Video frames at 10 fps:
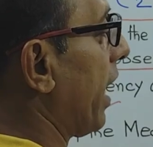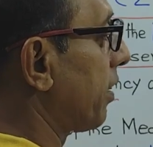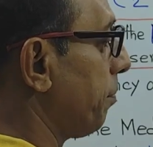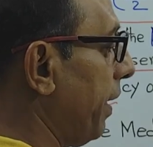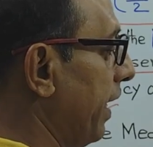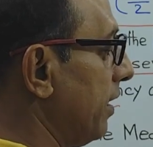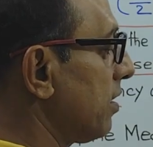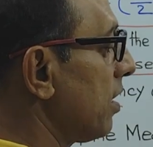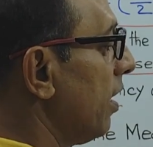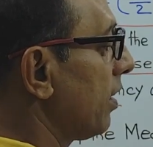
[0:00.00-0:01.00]
That
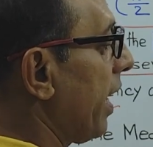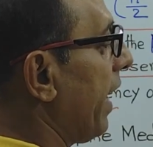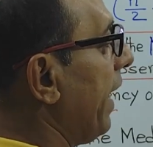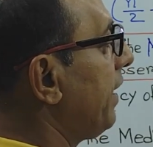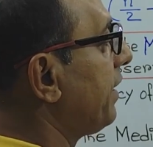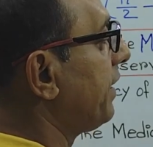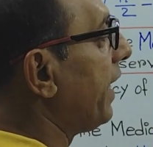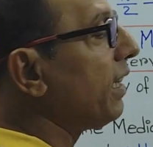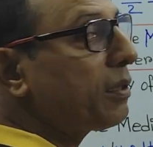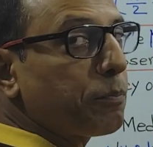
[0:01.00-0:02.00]
means the
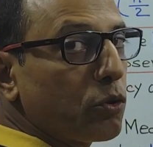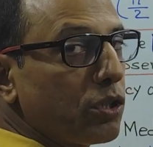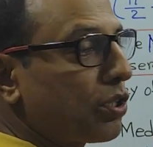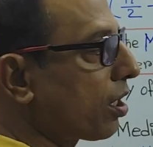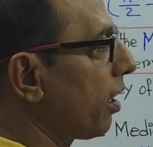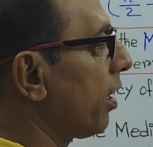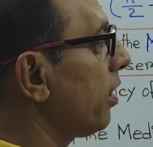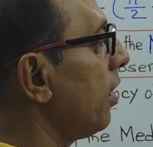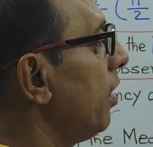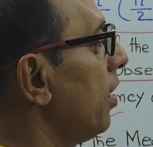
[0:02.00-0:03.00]
18th
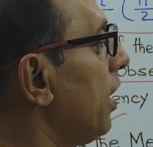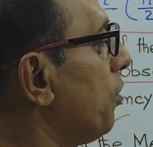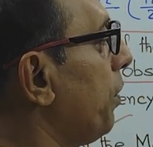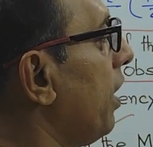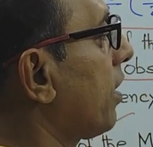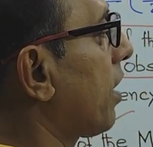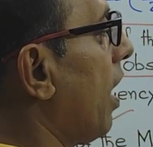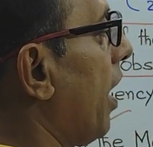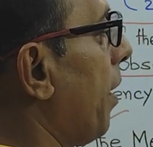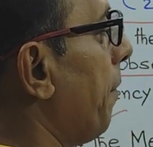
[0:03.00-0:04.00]
position, it will
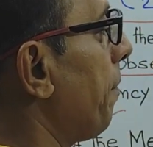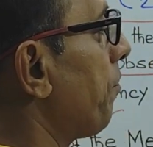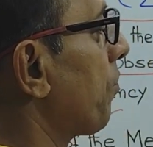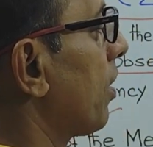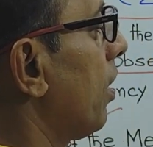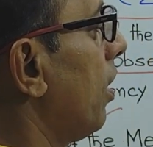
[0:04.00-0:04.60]
come